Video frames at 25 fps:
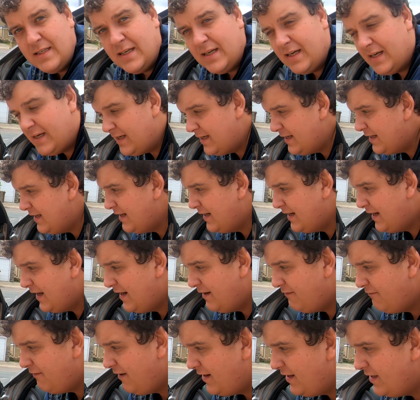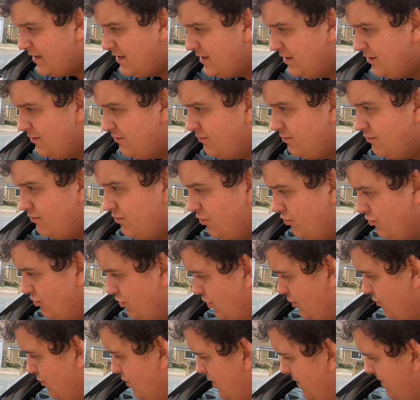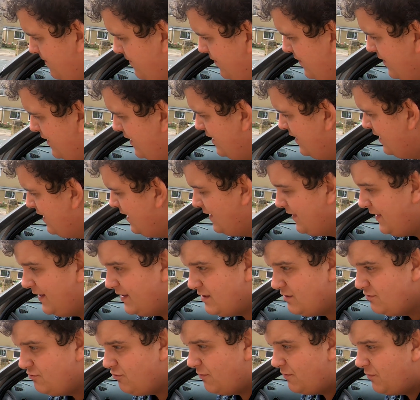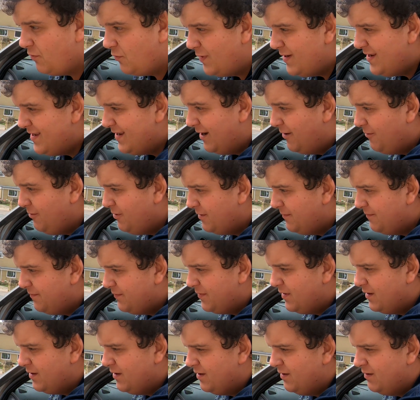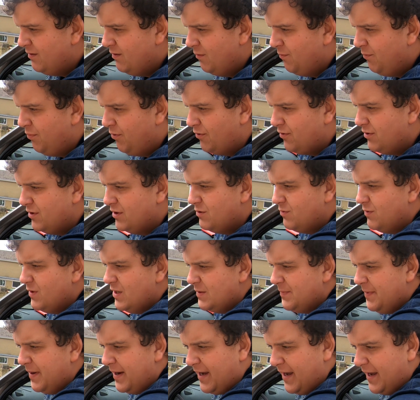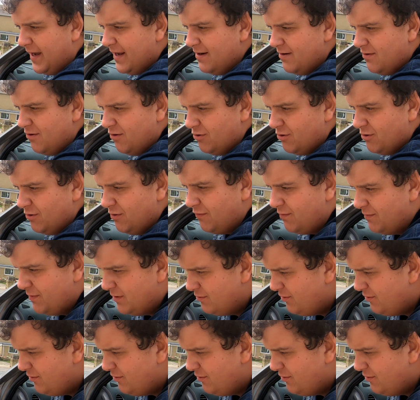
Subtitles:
and get it ready to undo. And then to drop the window, I'll plug the switch back in or do it from the